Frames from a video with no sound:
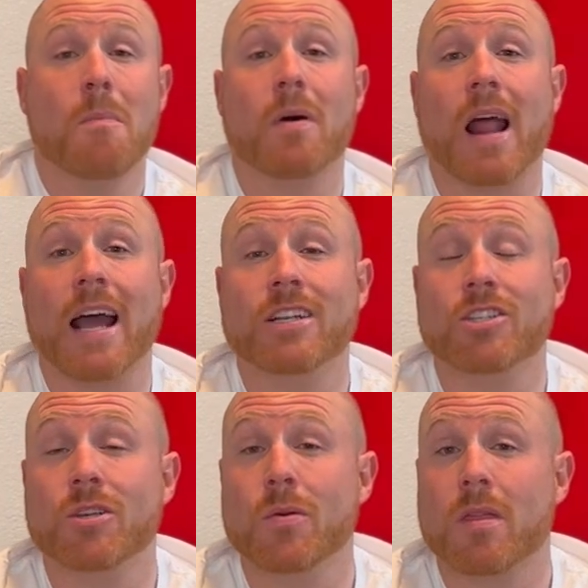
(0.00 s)
But I
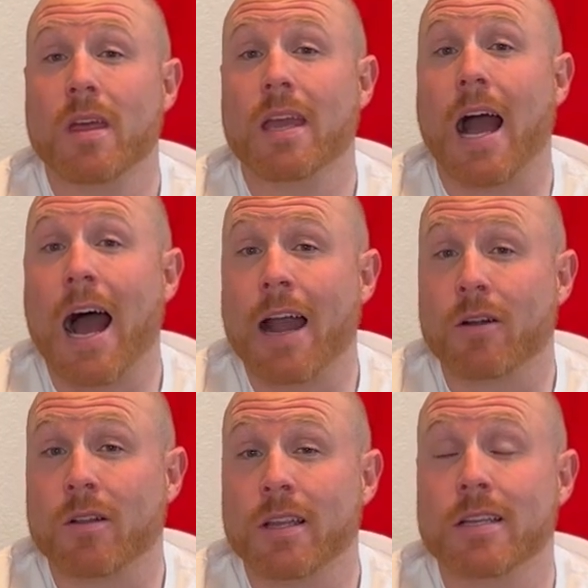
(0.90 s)
do think
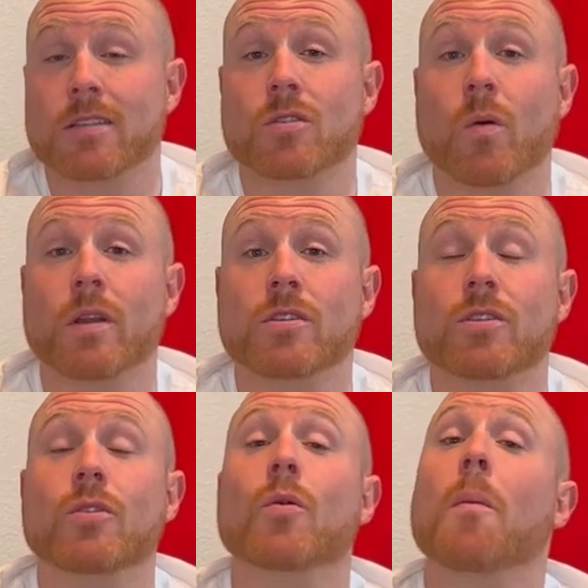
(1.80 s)
Ireland is going
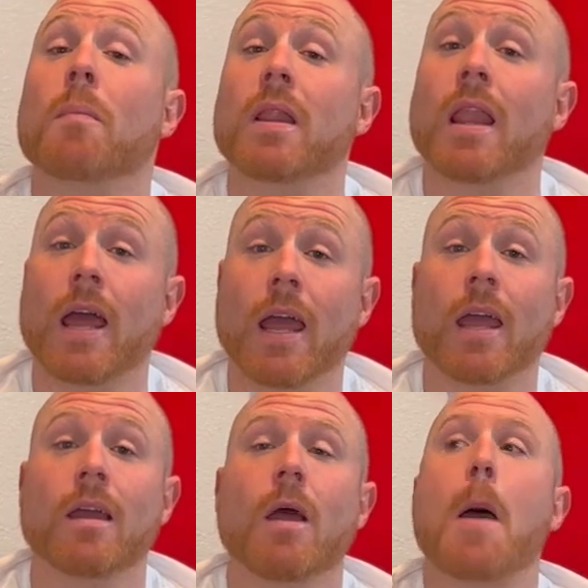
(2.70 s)
to
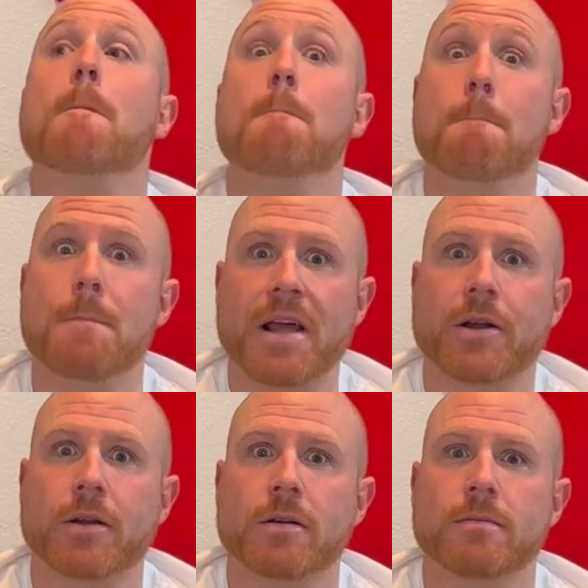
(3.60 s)
play
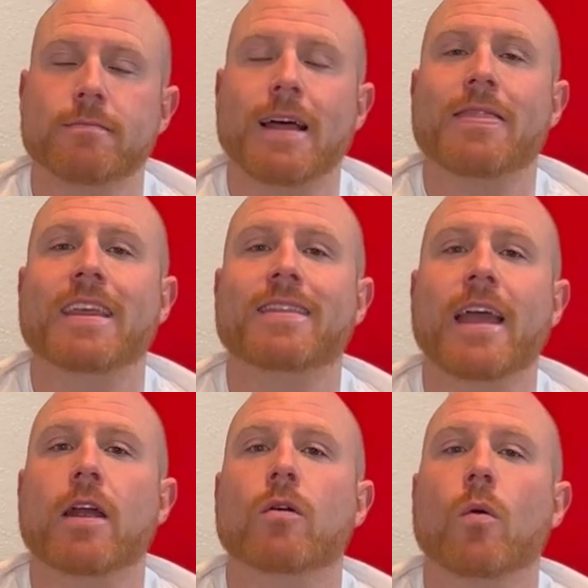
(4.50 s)
better. I think
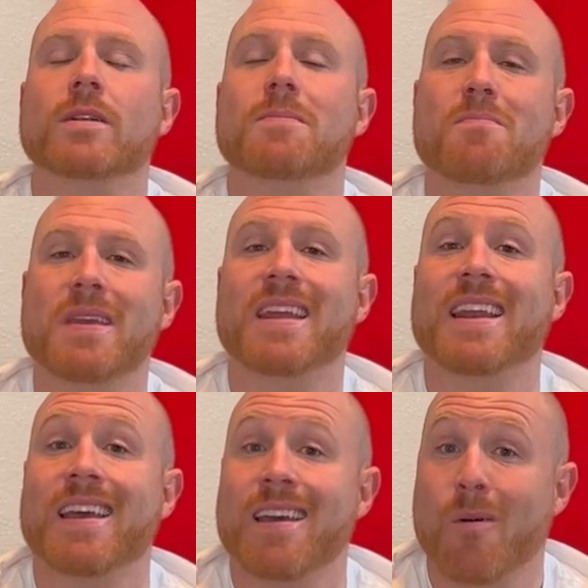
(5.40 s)
they are going to beat
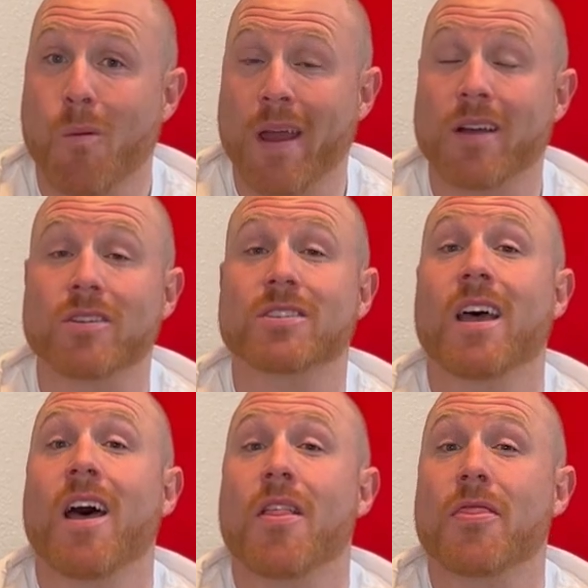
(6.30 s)
Wales
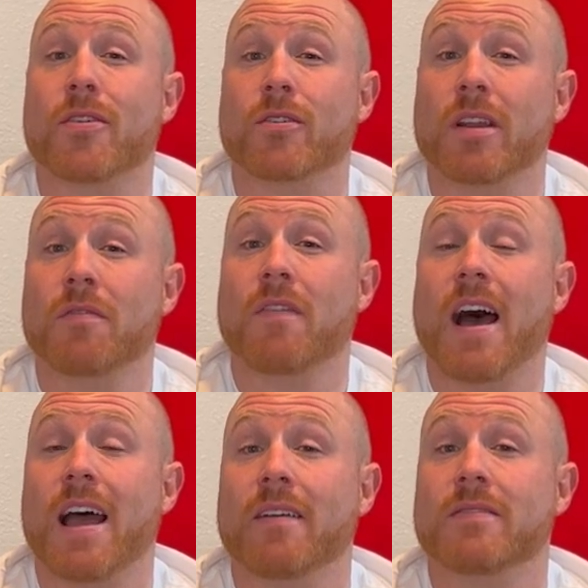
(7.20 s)

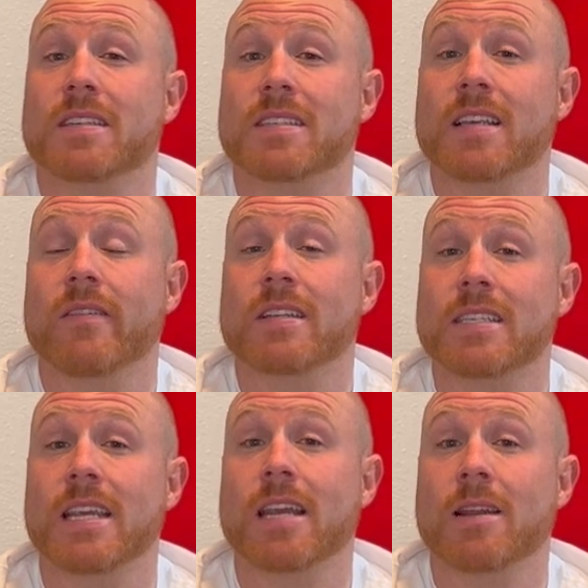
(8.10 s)

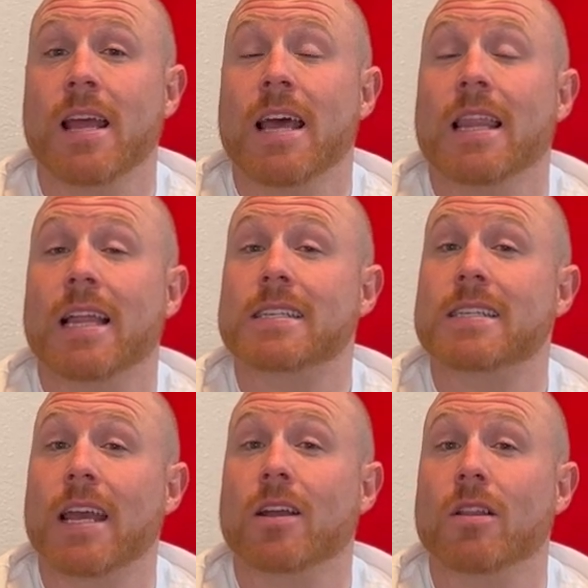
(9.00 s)
35-17. Let's
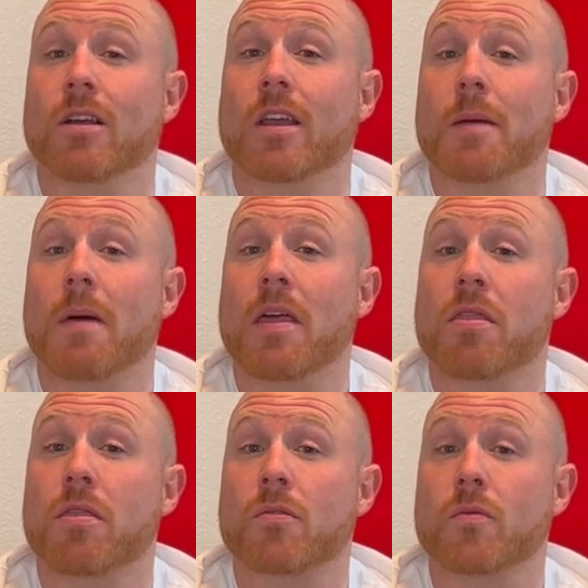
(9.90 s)
take a look at my
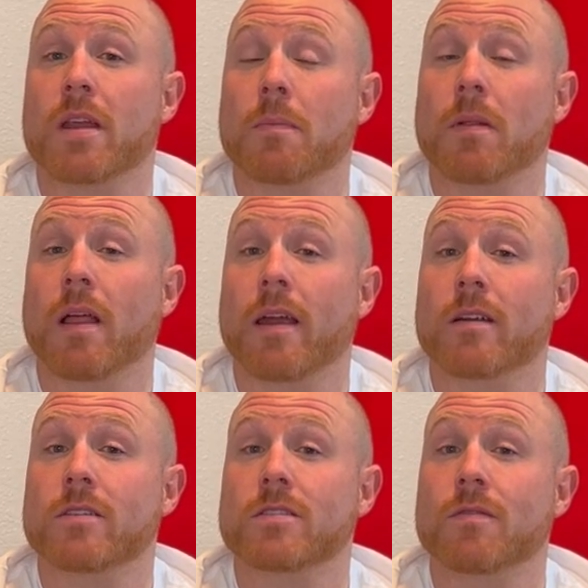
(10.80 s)
three
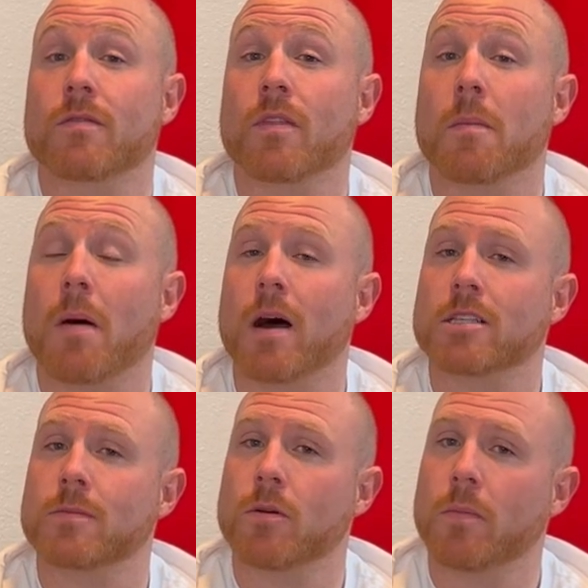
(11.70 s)
players for the
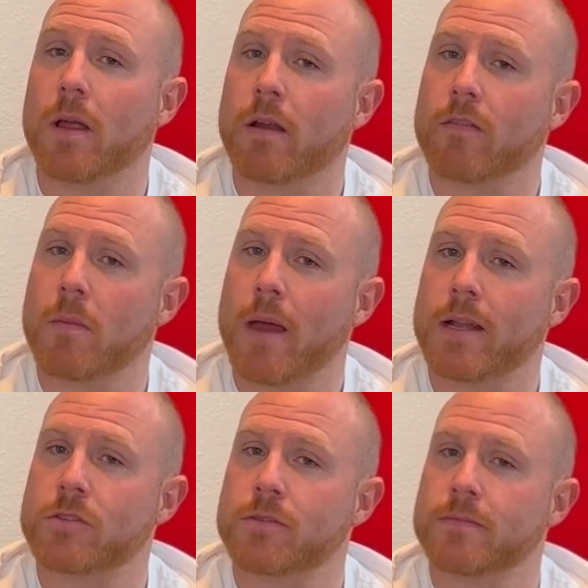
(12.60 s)
possible player of the
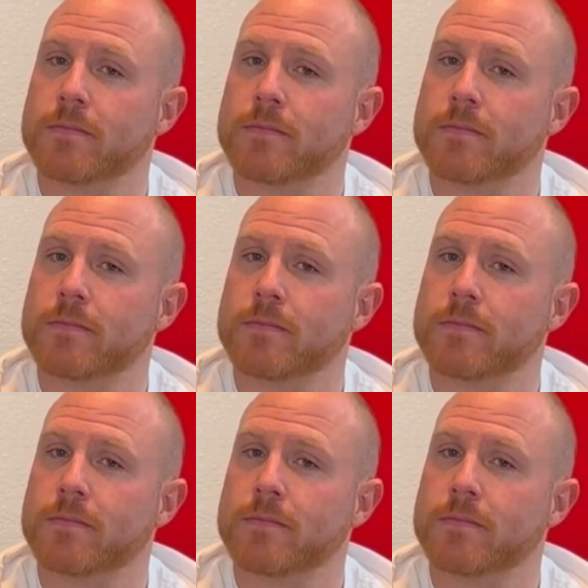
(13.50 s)
match.